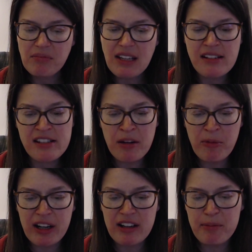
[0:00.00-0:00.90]

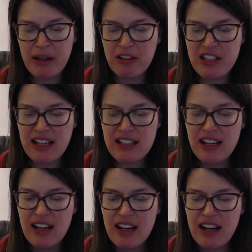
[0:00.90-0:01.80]
Somewhere a bell dinged,
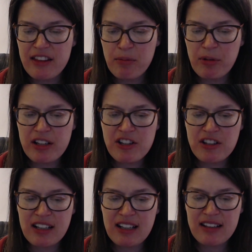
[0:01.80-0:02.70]
and the British
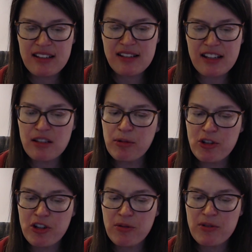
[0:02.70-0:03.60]
lady in the sensible
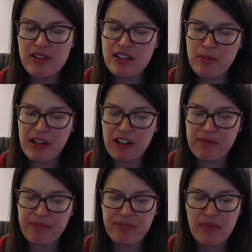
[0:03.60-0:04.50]
shoes
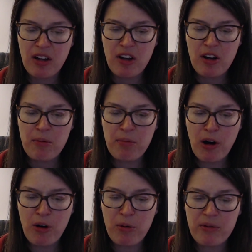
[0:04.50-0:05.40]
disappeared.
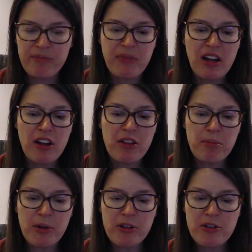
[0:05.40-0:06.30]
Poe, The
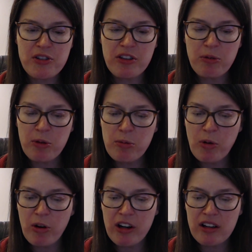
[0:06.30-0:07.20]
Murders in the Rue
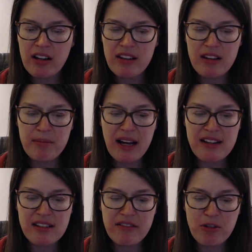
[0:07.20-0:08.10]
Morgue, The
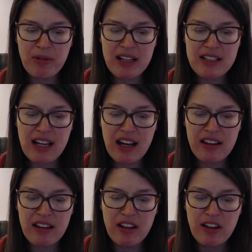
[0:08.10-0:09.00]
Mask of the Red Death,
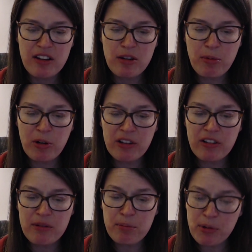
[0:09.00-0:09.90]
The
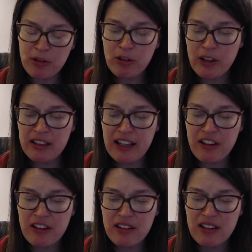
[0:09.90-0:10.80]
Purloined
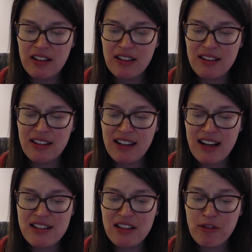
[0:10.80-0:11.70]
Letter, The
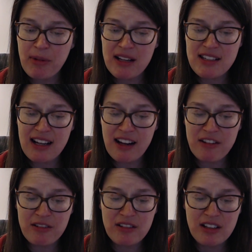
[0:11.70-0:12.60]
Cask of
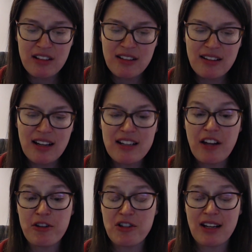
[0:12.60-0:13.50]
Amontillado.
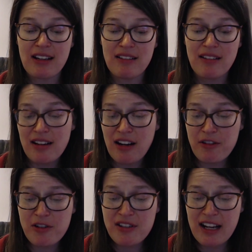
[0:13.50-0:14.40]
Another ding.
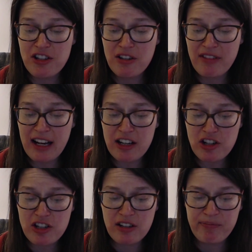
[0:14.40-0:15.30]
Another statue vanished.